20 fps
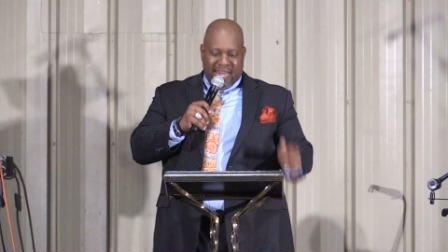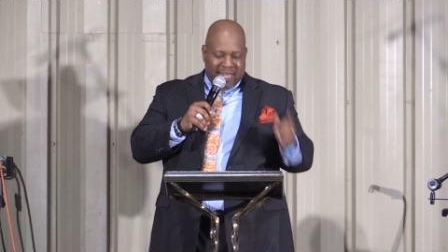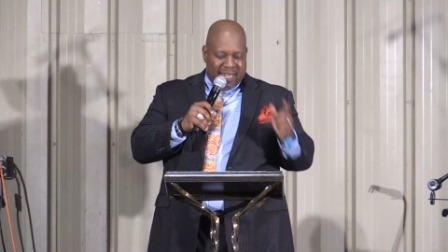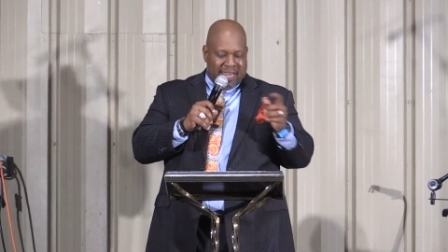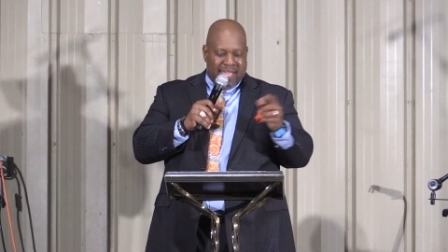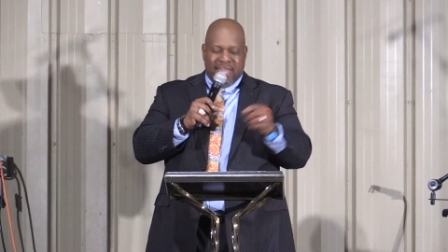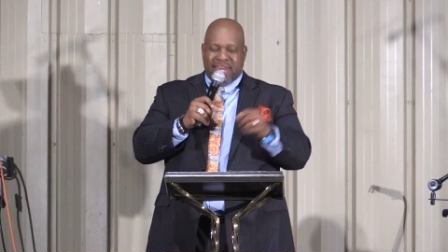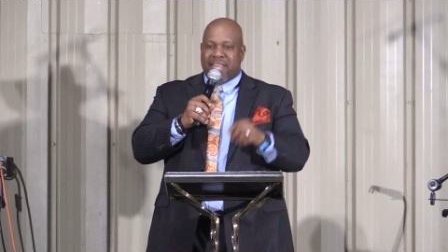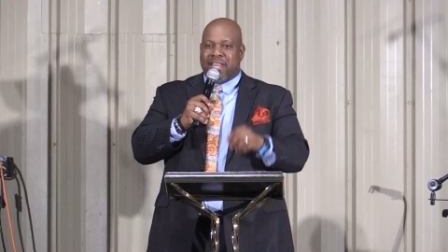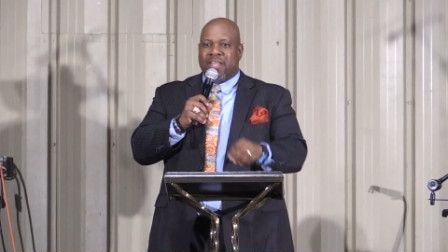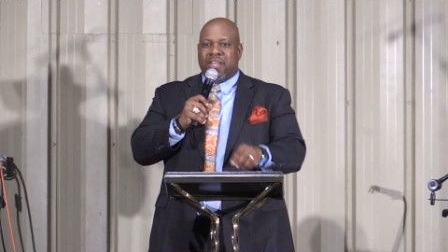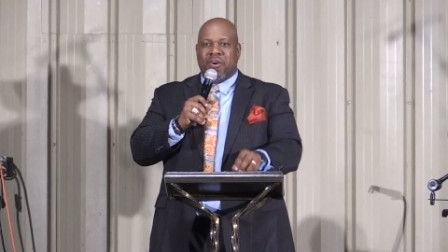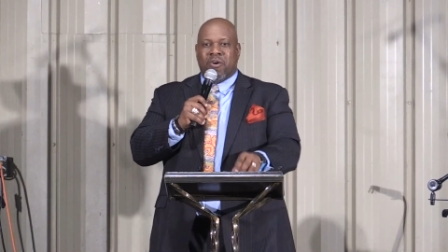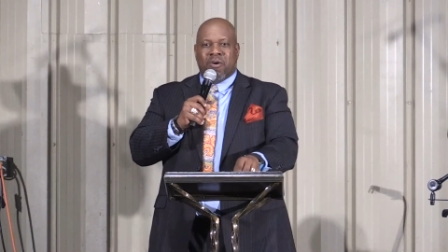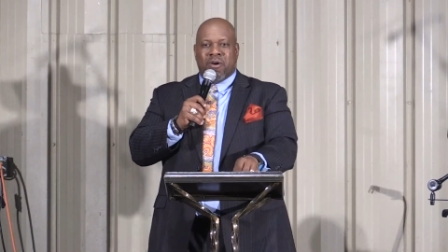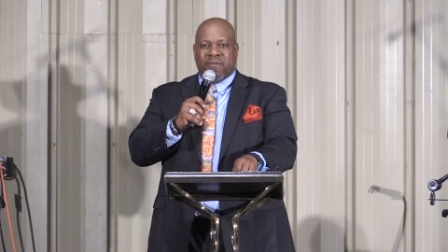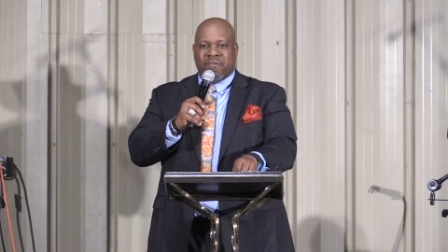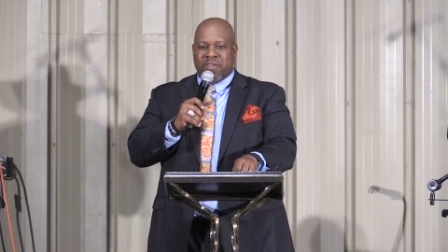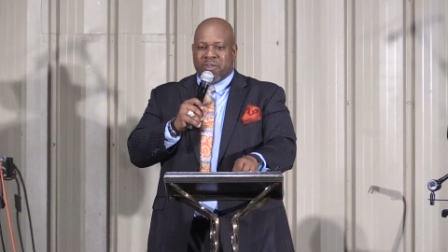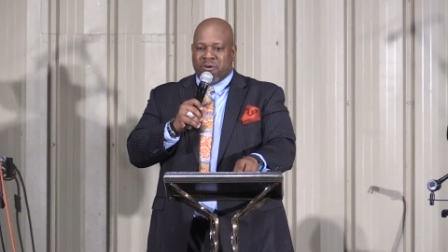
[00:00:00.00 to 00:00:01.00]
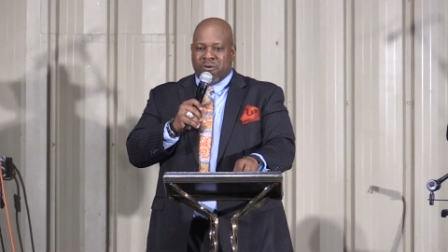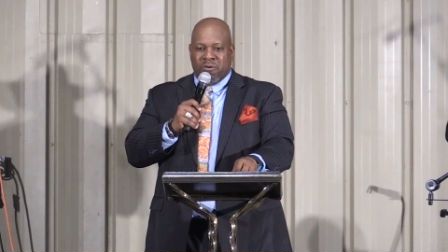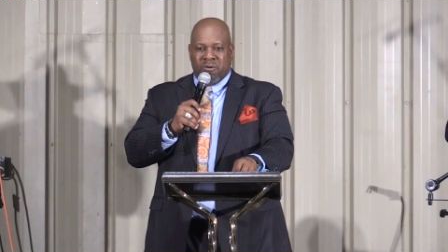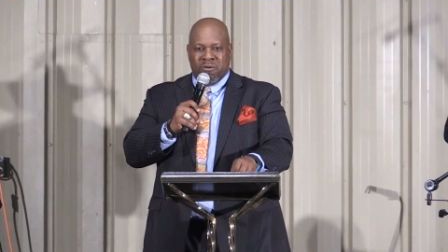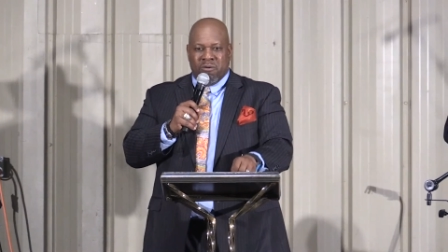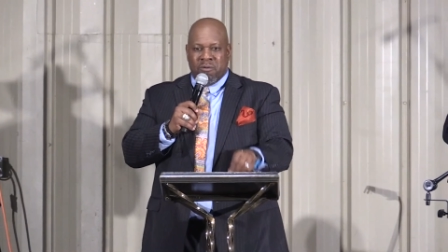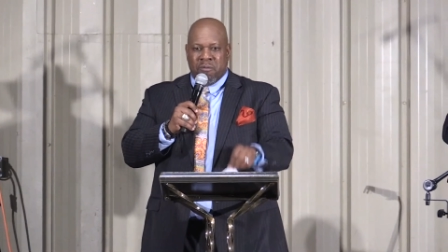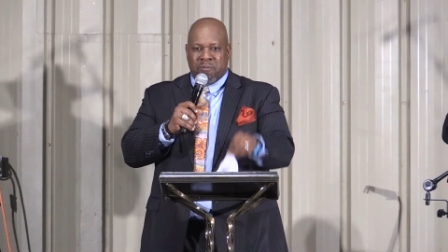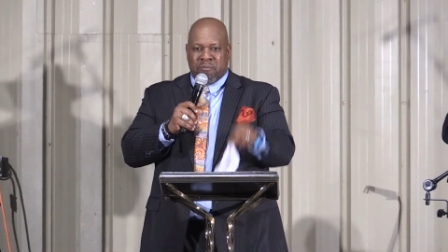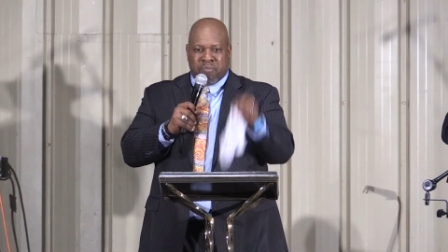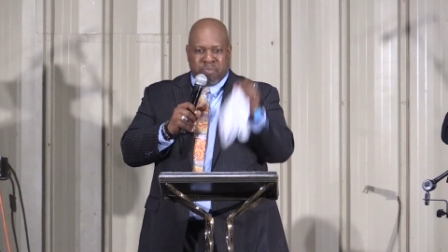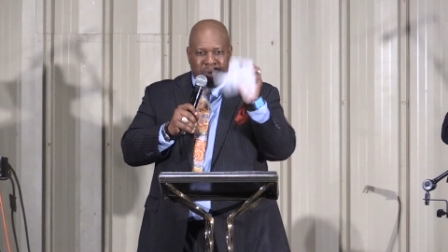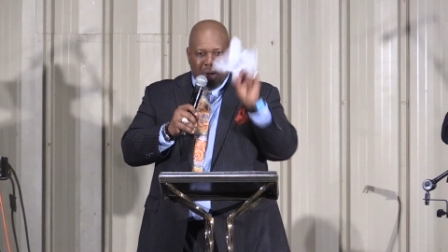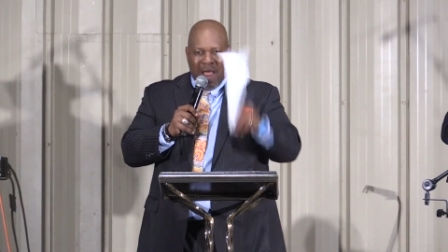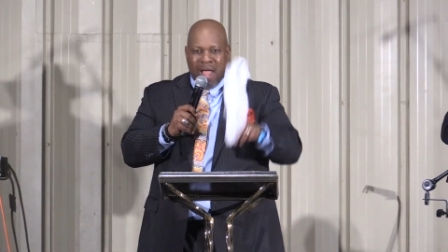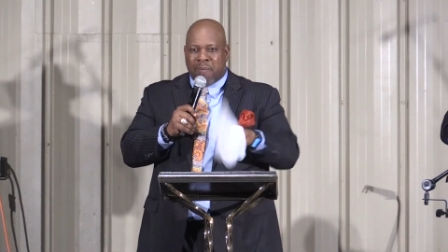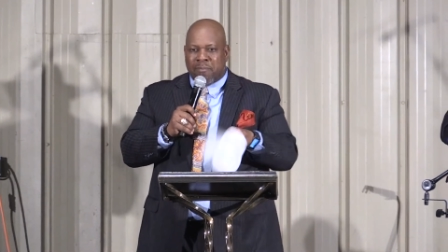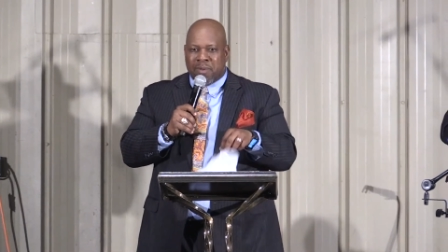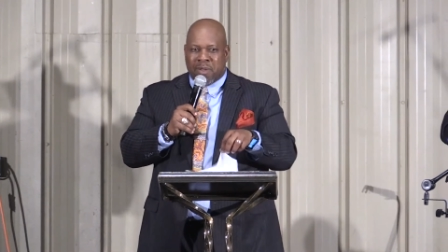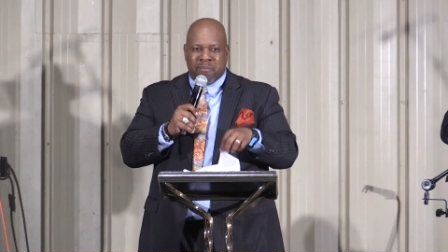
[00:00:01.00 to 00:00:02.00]
and letting go of your
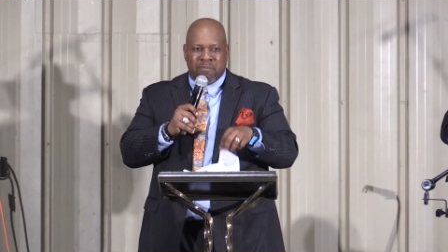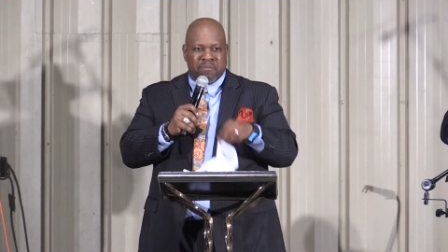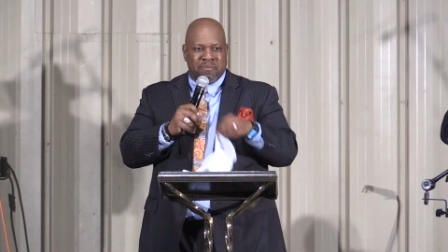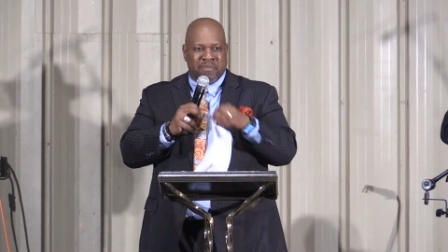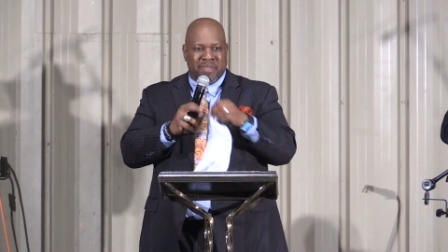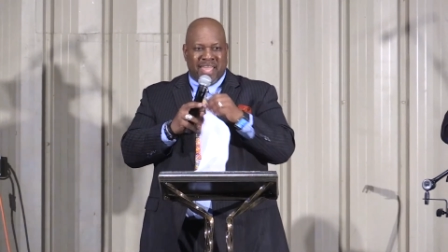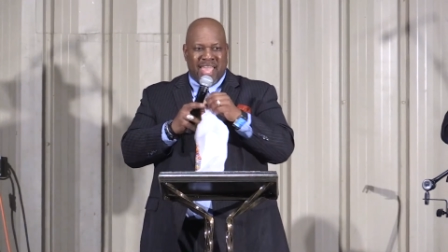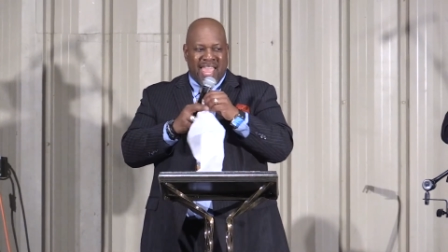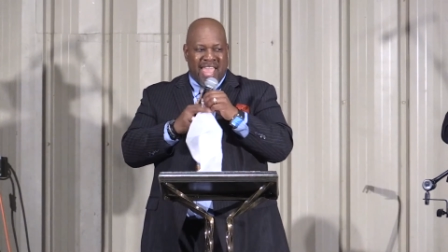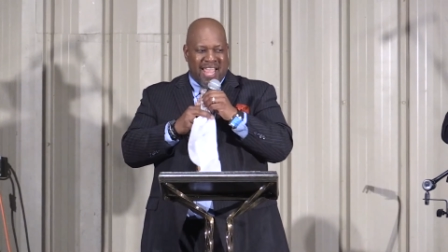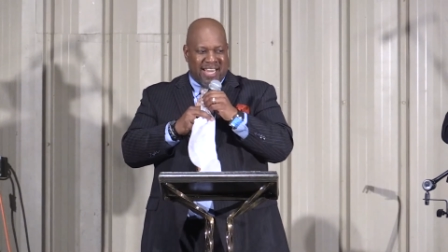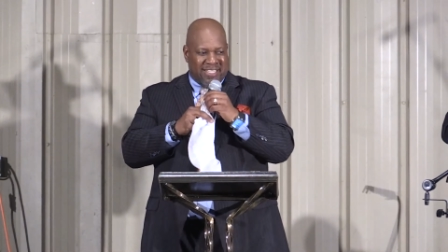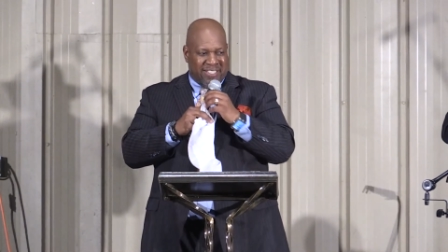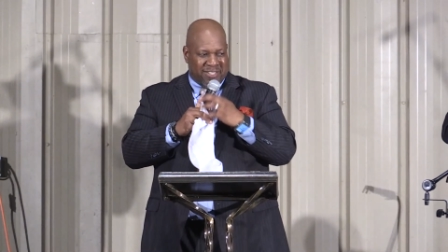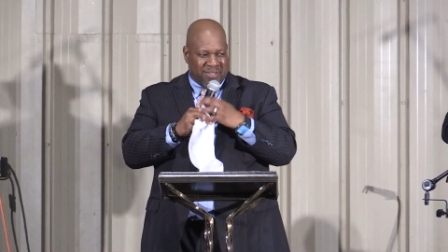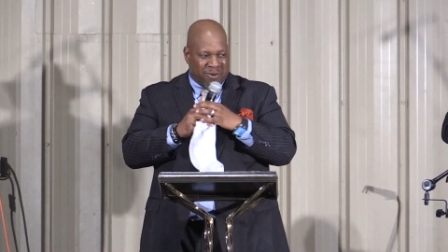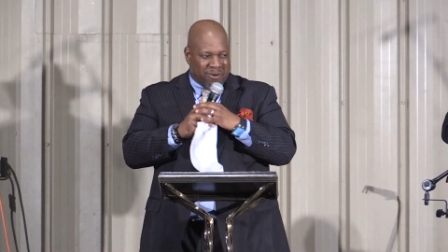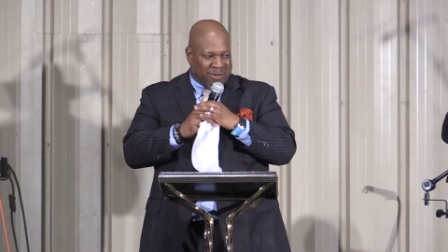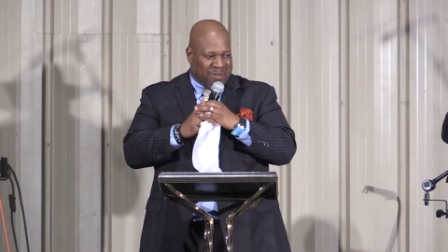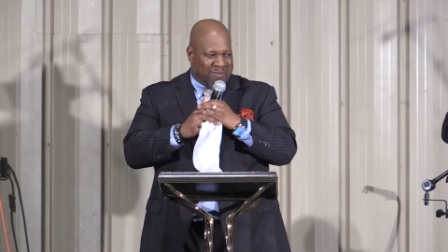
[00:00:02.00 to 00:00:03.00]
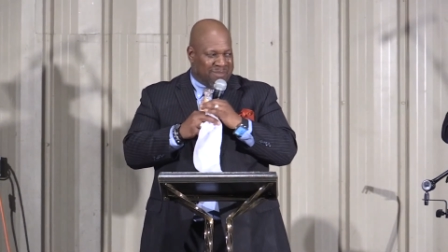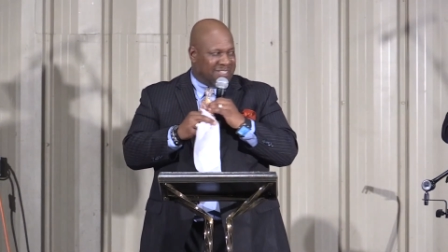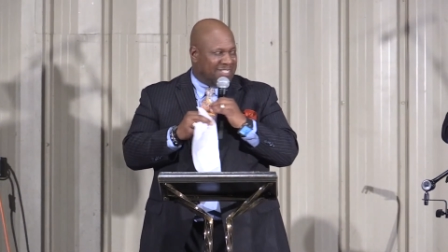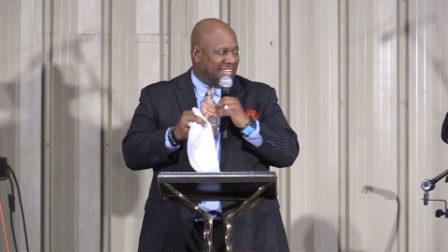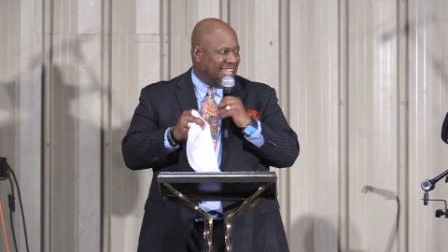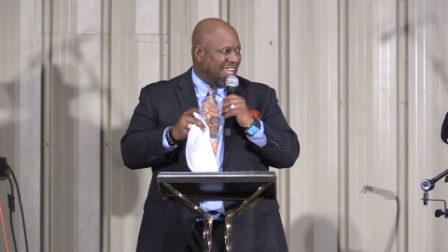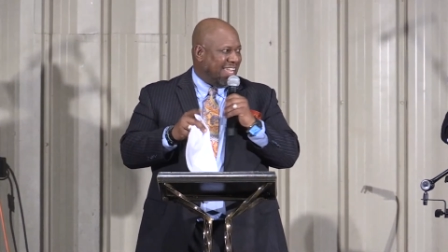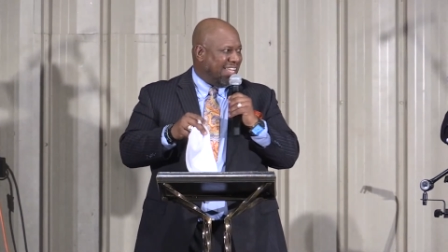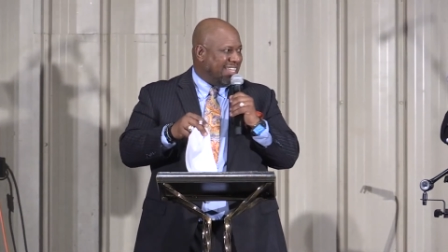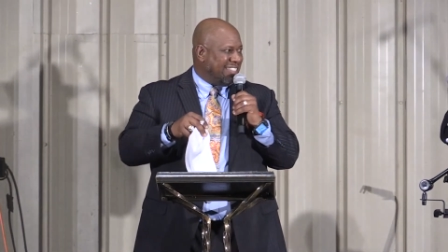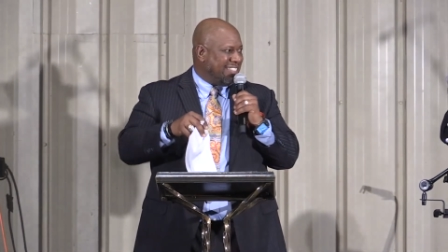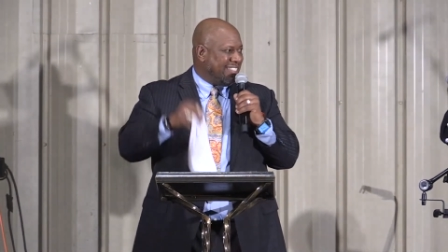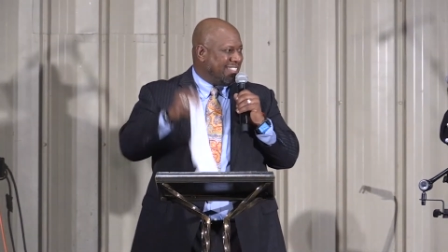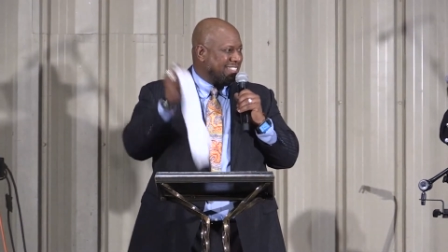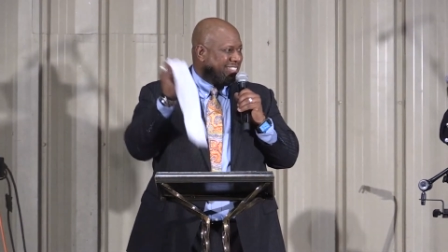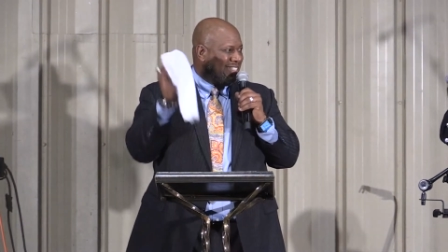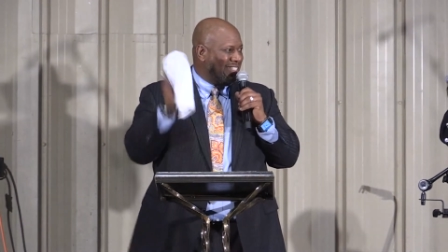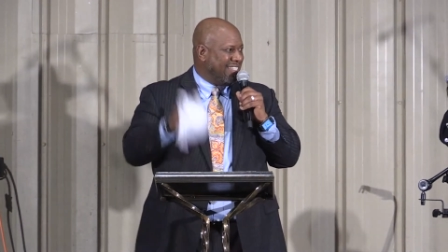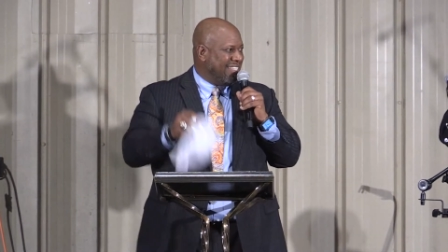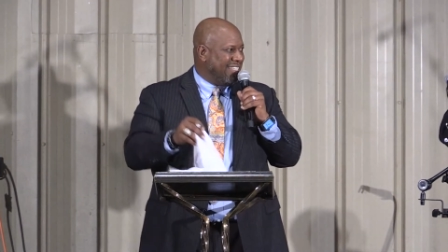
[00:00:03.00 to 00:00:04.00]
problem and
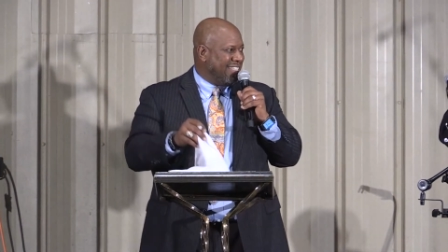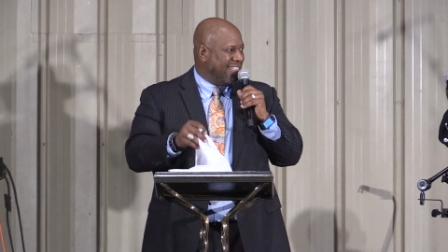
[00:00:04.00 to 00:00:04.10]
circumstance.